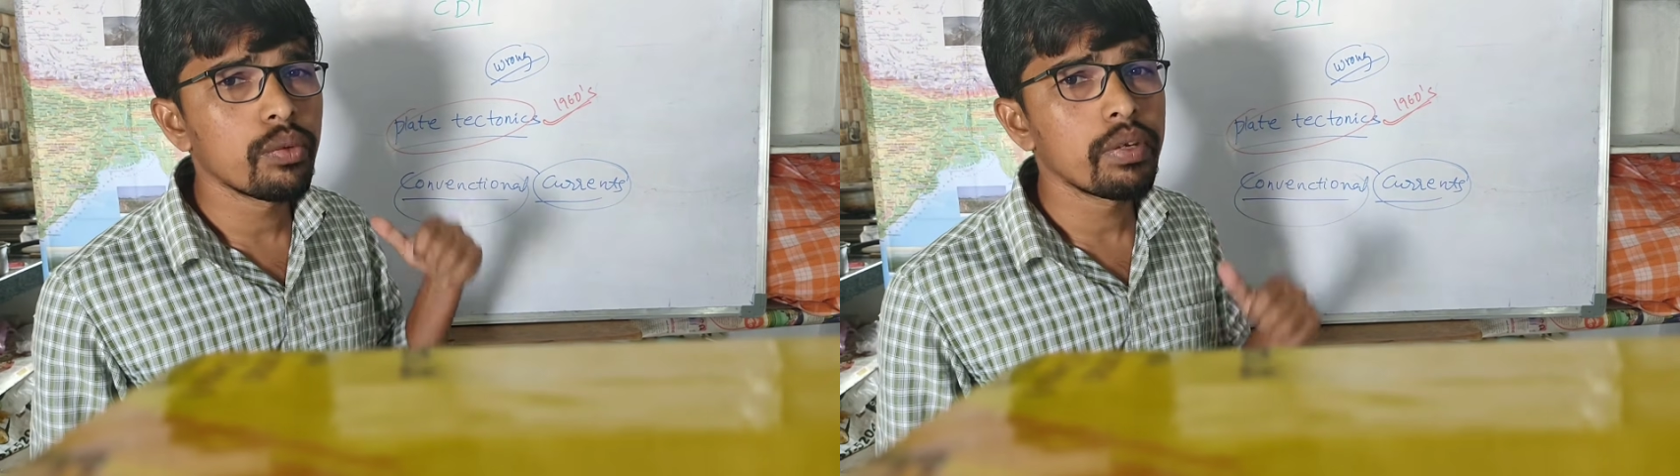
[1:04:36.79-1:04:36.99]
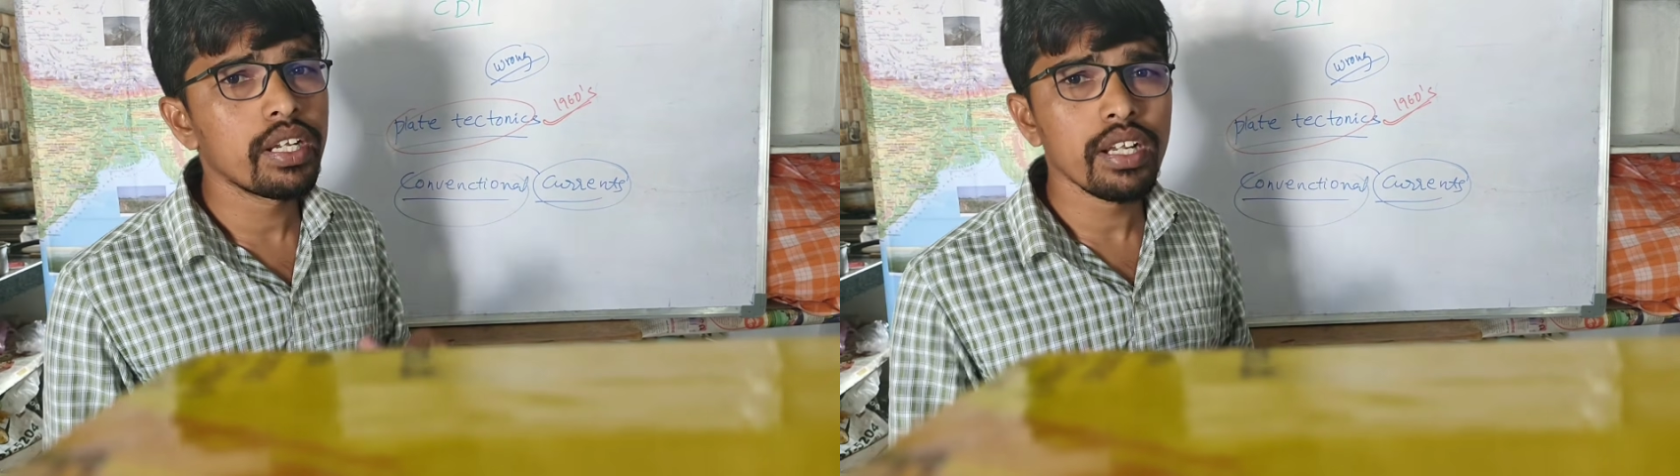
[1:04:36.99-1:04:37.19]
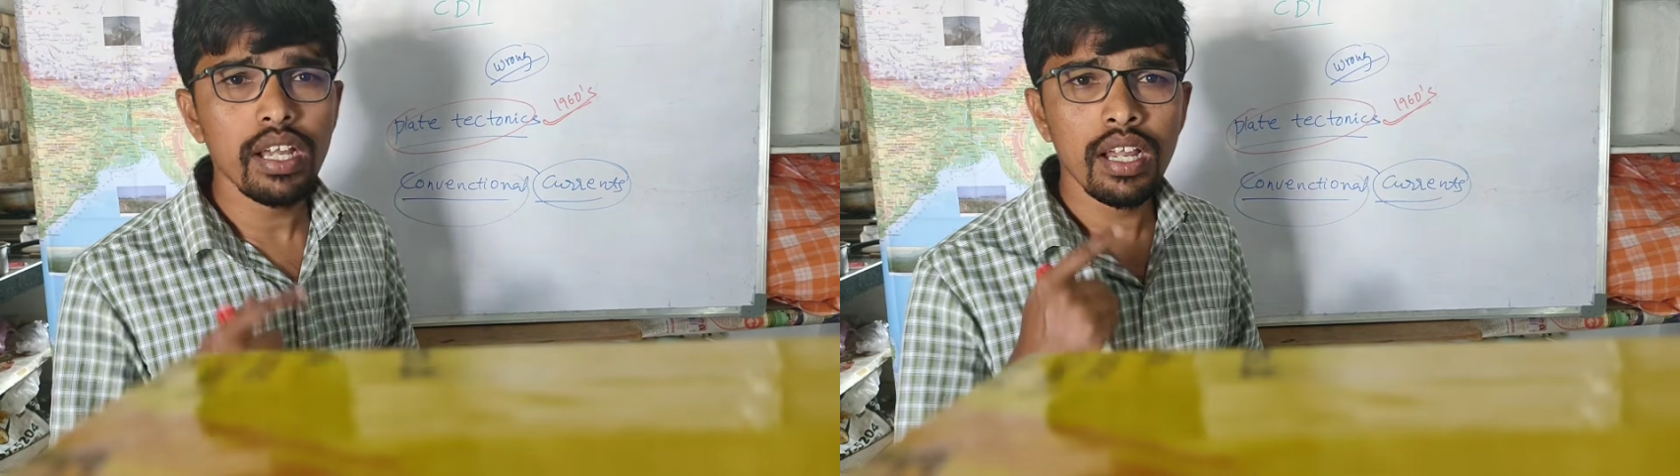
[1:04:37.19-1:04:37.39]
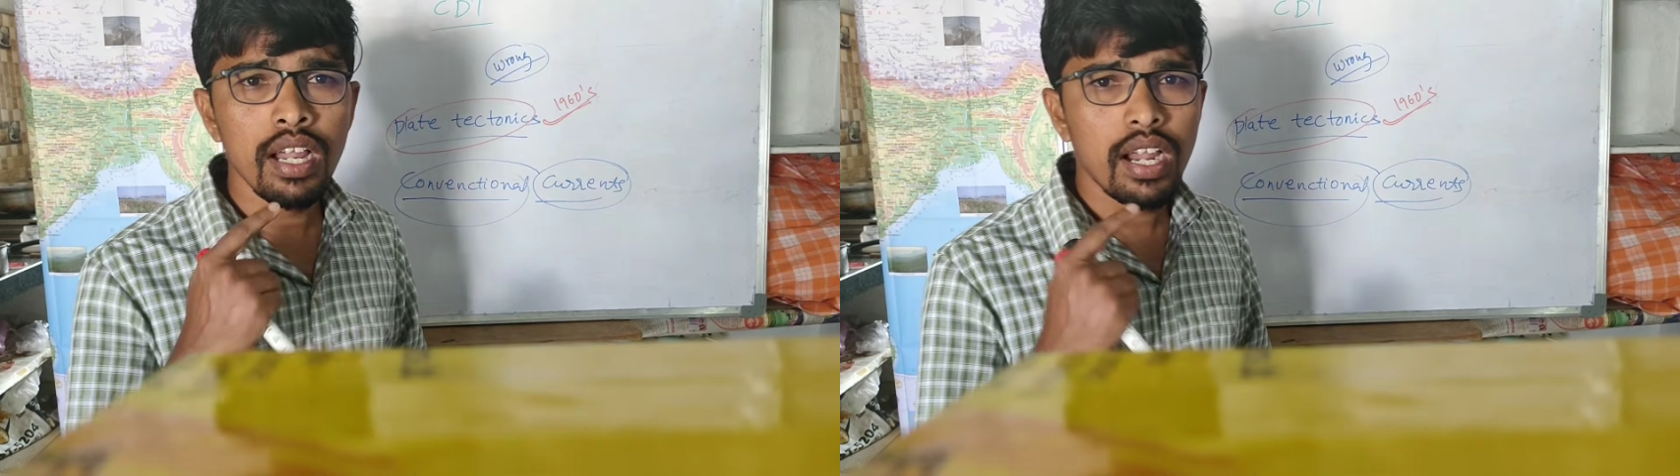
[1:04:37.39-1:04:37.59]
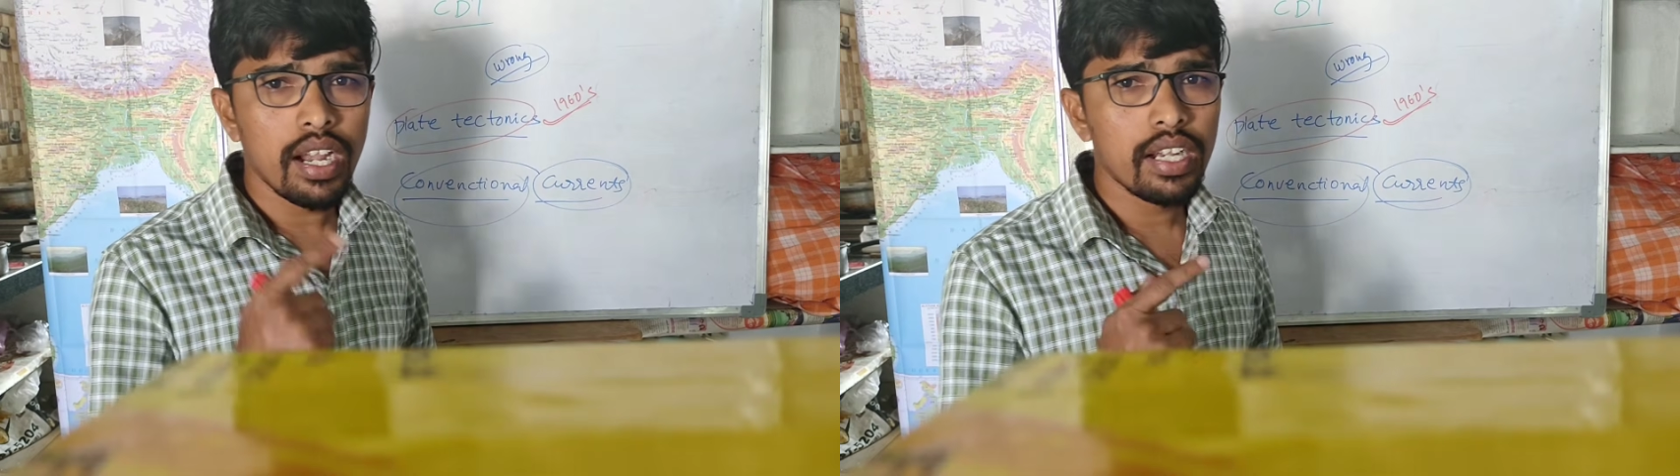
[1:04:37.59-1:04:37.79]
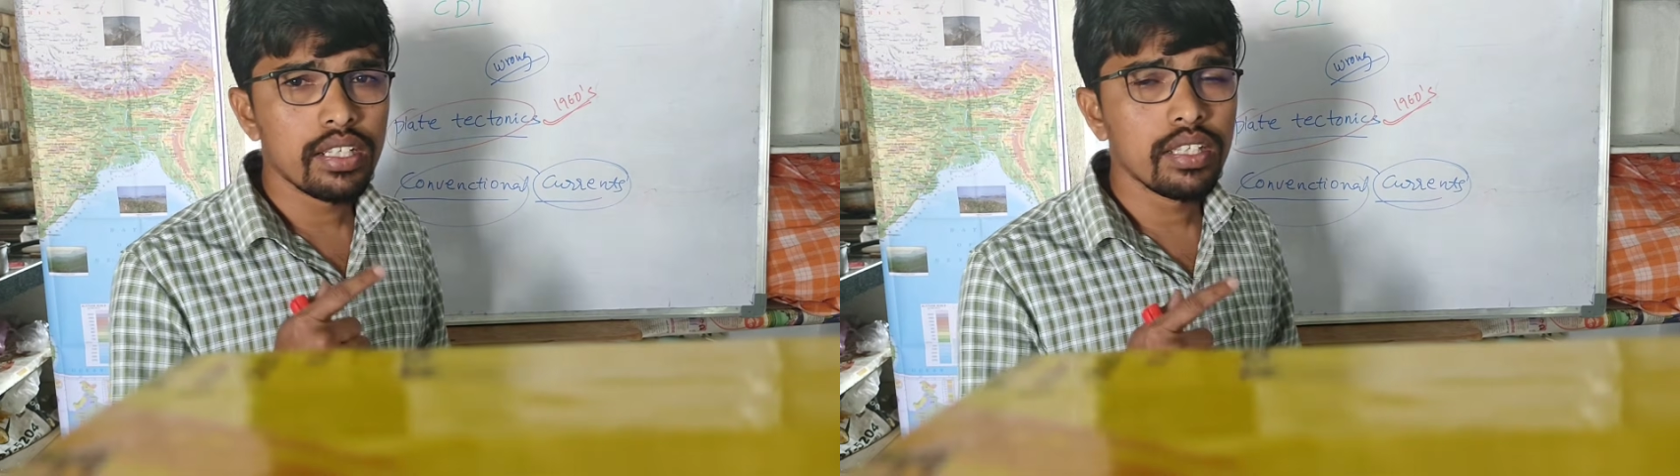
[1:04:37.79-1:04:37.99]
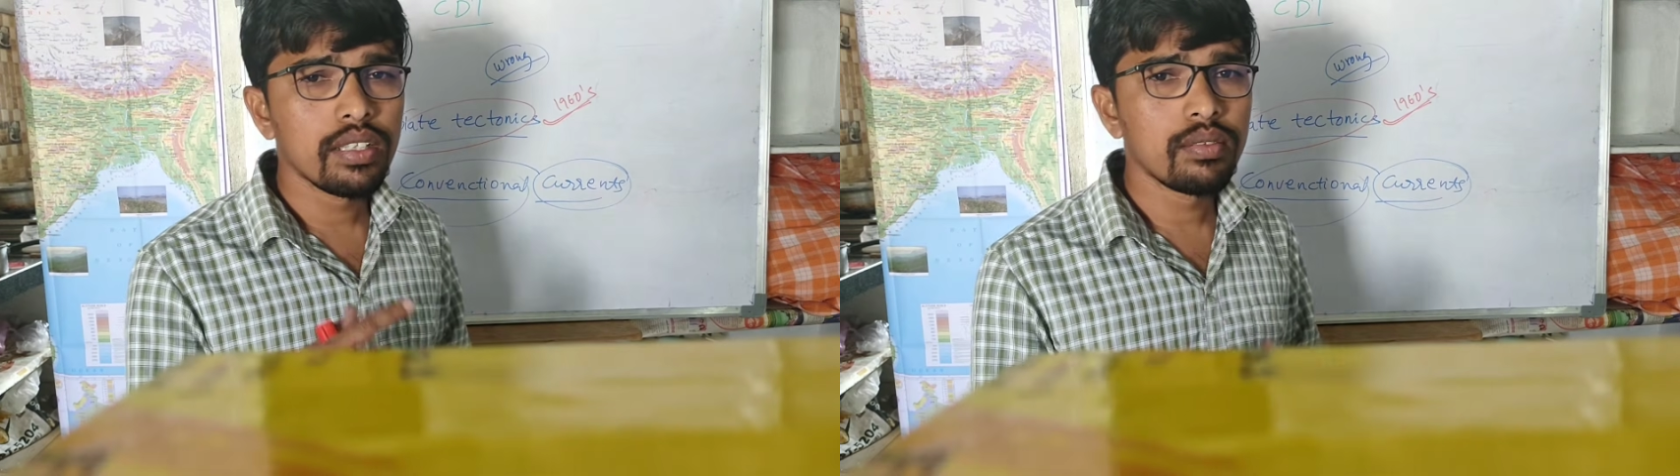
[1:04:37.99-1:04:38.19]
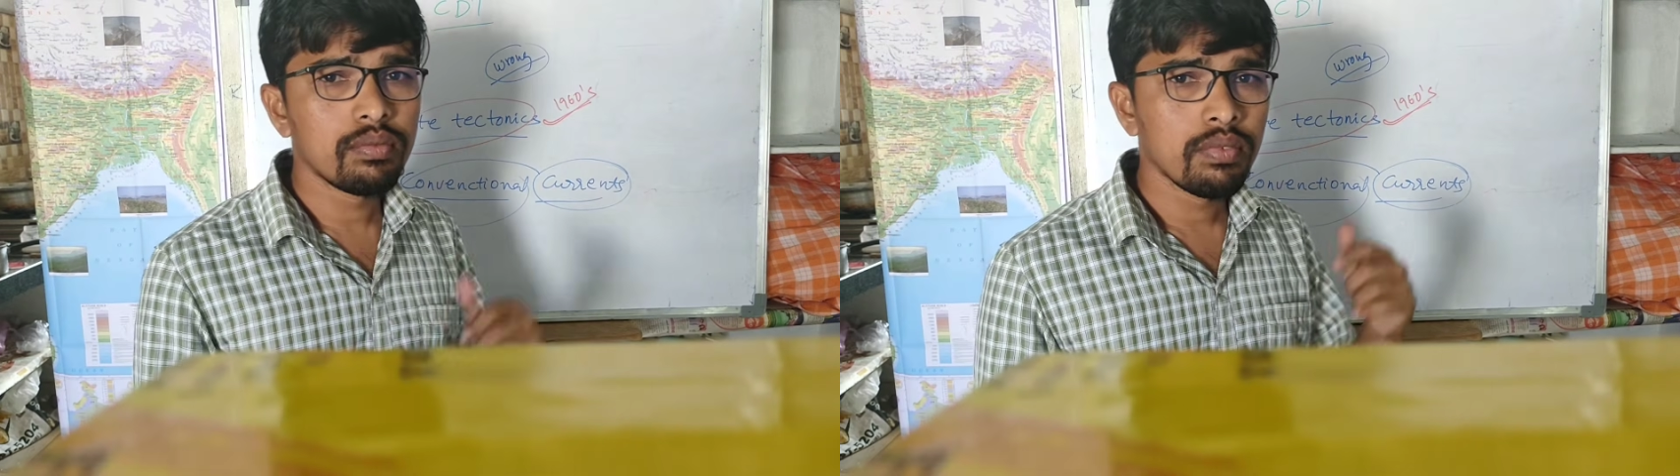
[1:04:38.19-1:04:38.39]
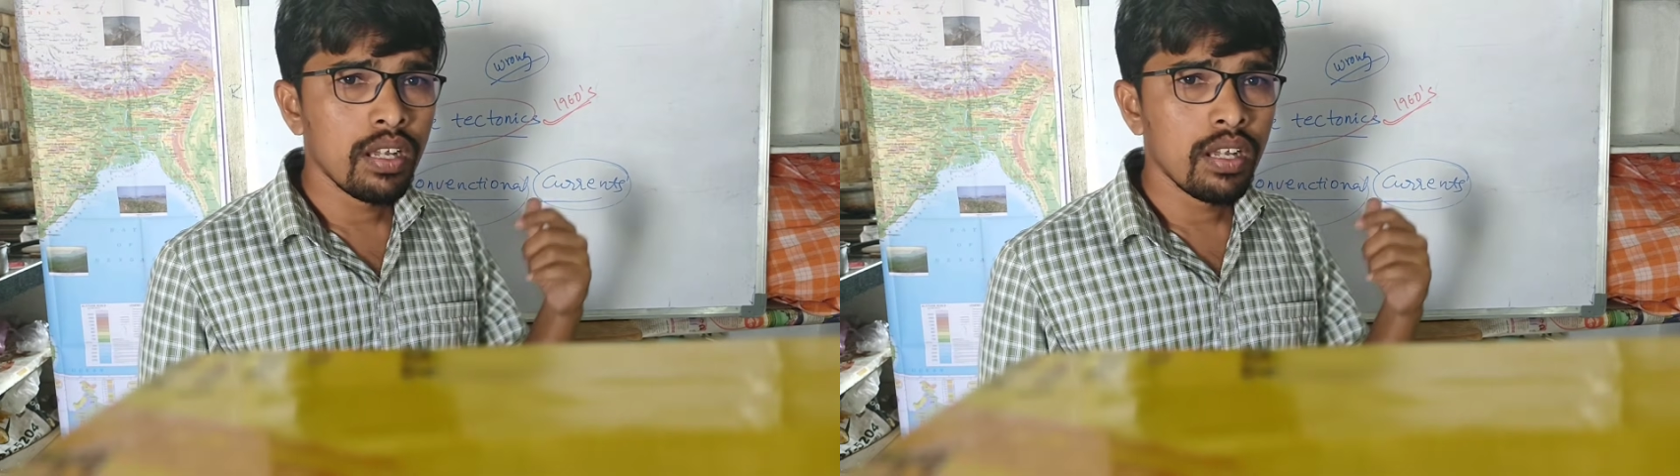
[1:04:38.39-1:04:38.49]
America, and the